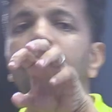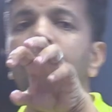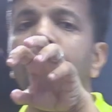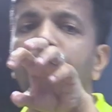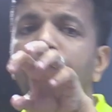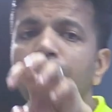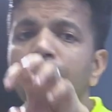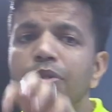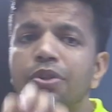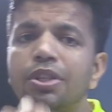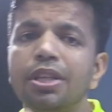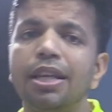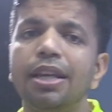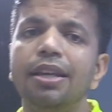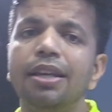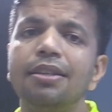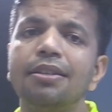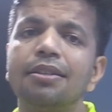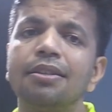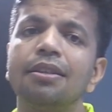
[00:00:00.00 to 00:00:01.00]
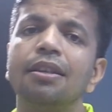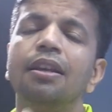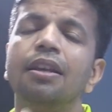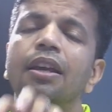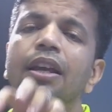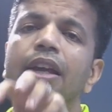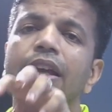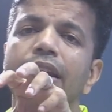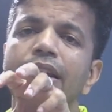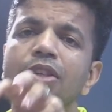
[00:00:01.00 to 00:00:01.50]
process
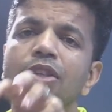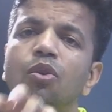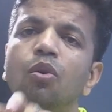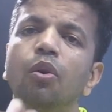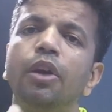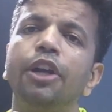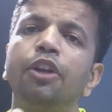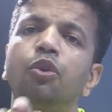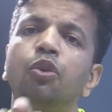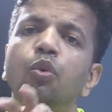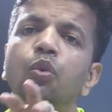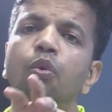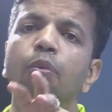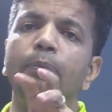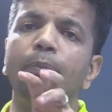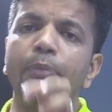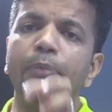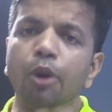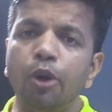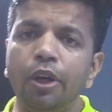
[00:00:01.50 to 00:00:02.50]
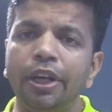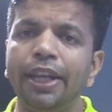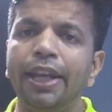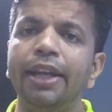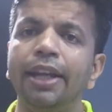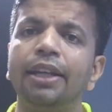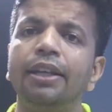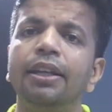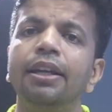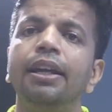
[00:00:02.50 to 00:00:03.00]
is going to
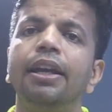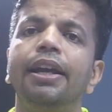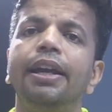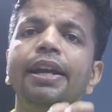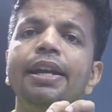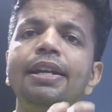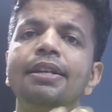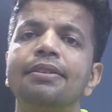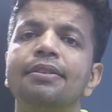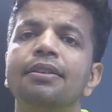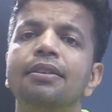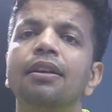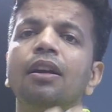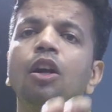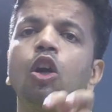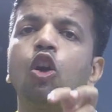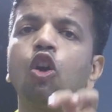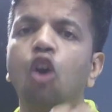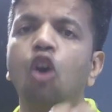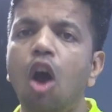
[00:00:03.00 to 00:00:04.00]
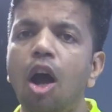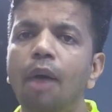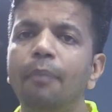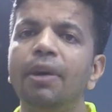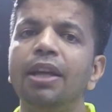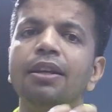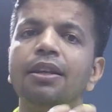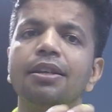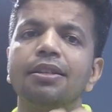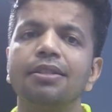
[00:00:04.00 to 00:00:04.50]
protect its
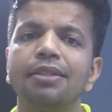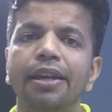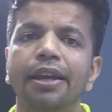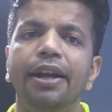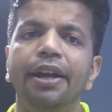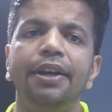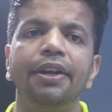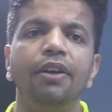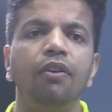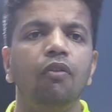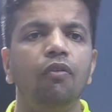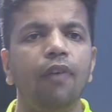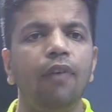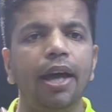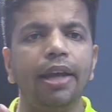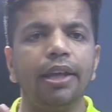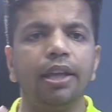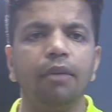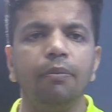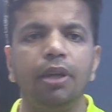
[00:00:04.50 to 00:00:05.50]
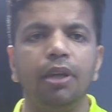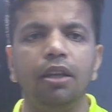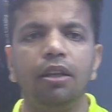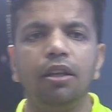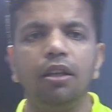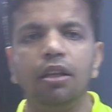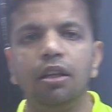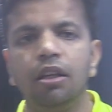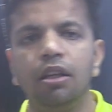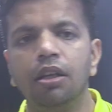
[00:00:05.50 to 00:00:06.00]
common shared variable.
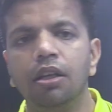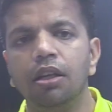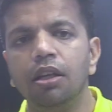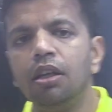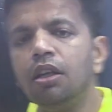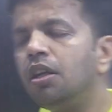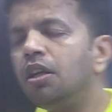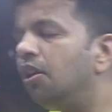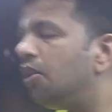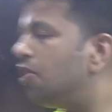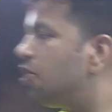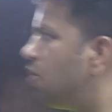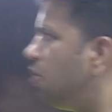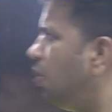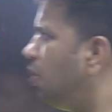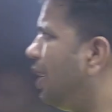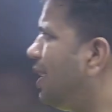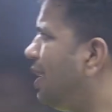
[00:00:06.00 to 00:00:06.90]
So it's